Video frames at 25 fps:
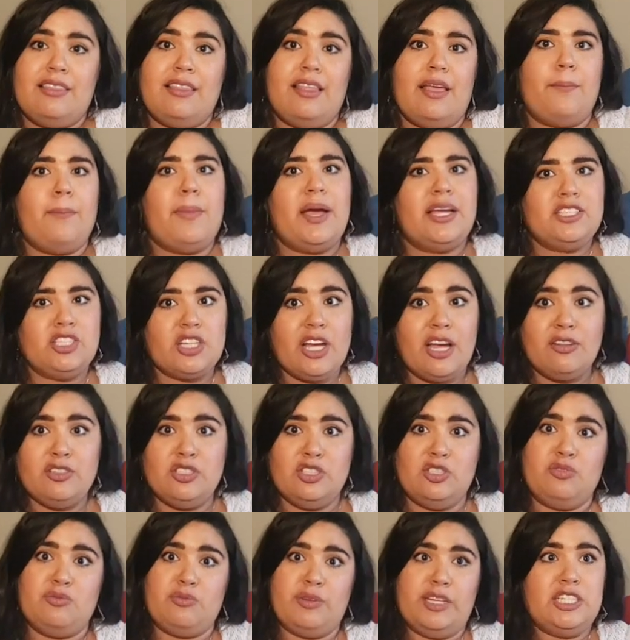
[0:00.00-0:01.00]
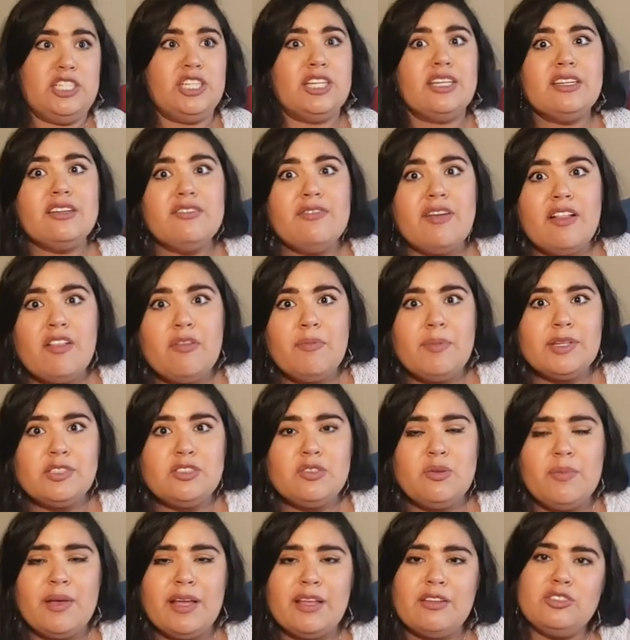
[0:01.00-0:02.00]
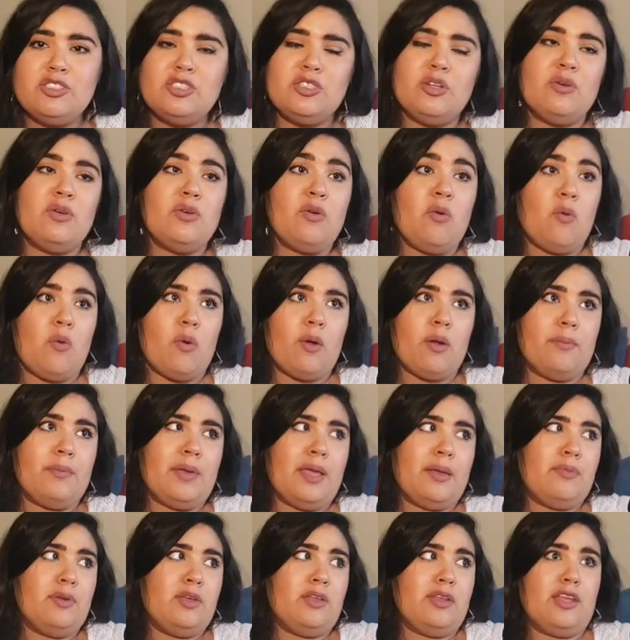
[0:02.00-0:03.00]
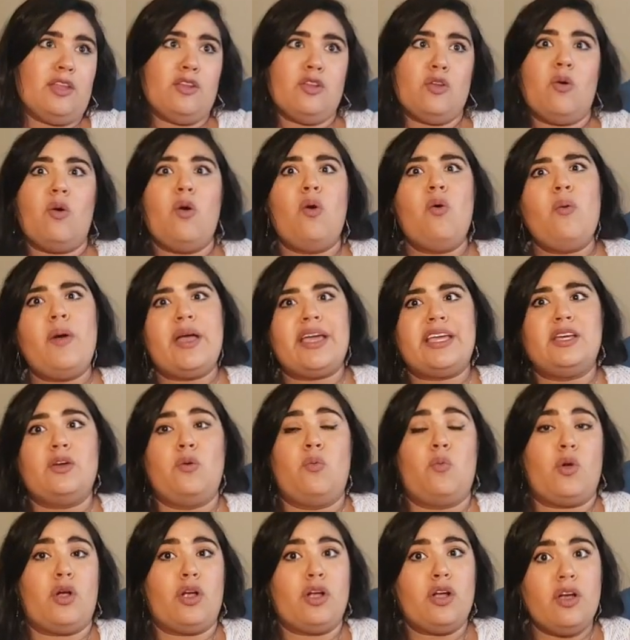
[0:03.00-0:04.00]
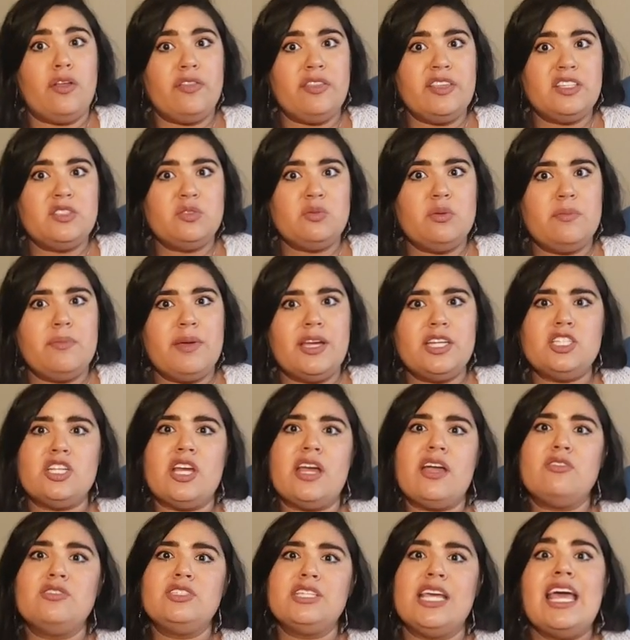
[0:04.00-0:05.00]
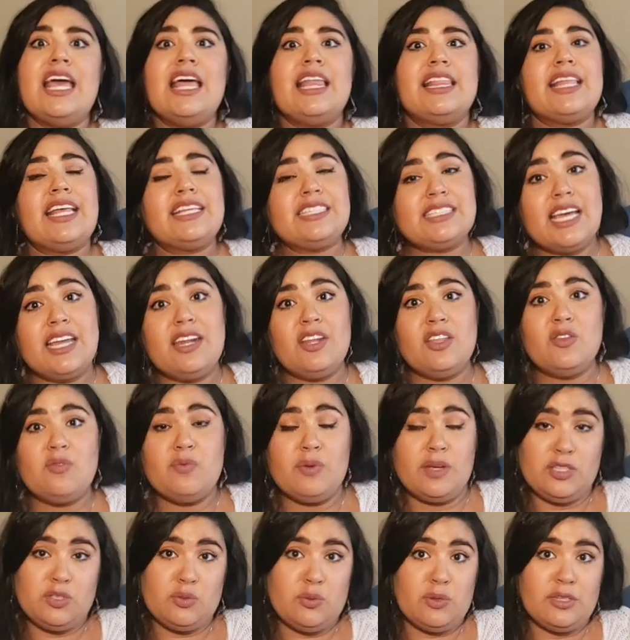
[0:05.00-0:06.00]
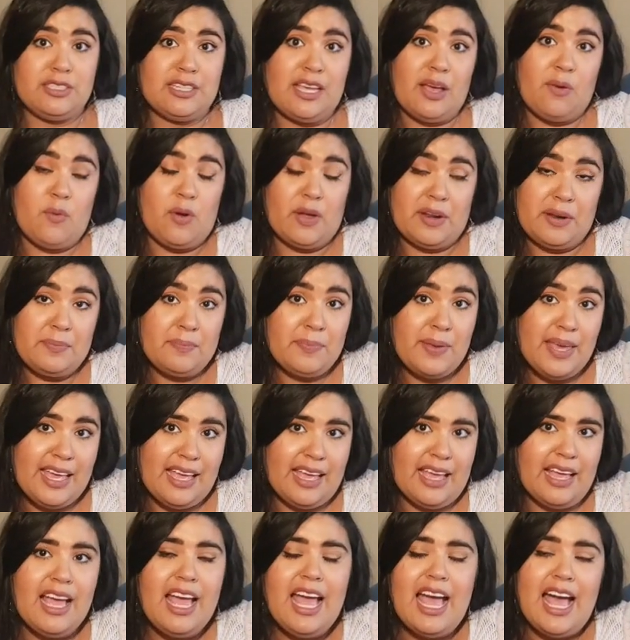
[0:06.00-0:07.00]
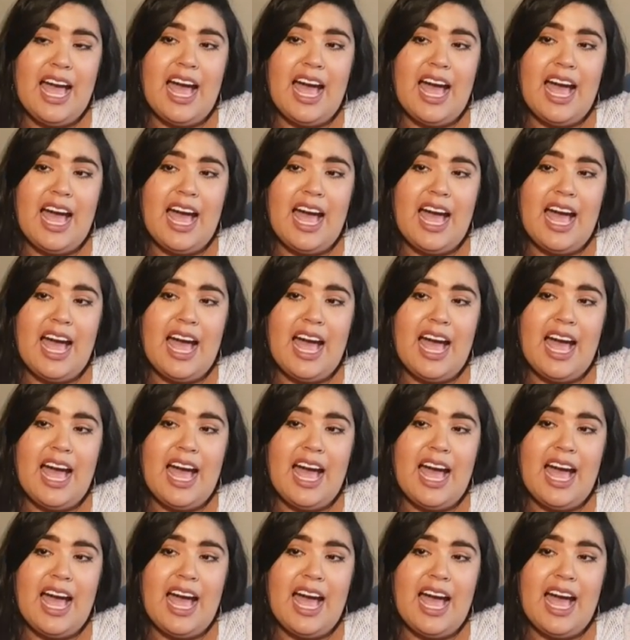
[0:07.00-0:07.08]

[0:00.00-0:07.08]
My child is reaching a developmental milestone, or maybe you didn't know, oh, I could work on this with my child. That's kind of the resource I want to be.